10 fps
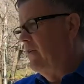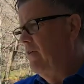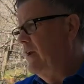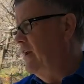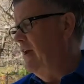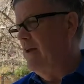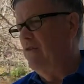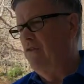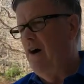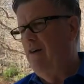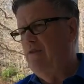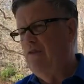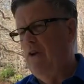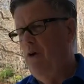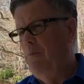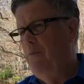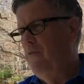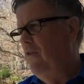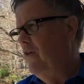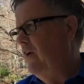created a nice soft slope for